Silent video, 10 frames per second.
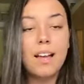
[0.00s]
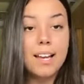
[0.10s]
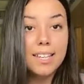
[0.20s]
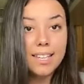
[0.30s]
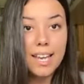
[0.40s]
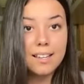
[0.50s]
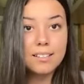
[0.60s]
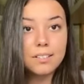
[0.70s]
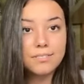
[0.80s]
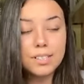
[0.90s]
I
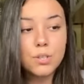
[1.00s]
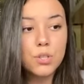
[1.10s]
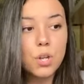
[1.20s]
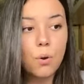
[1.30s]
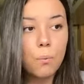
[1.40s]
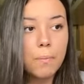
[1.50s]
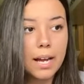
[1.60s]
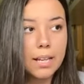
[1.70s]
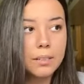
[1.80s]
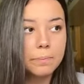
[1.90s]
can't, I feel so
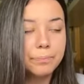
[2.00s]
bad,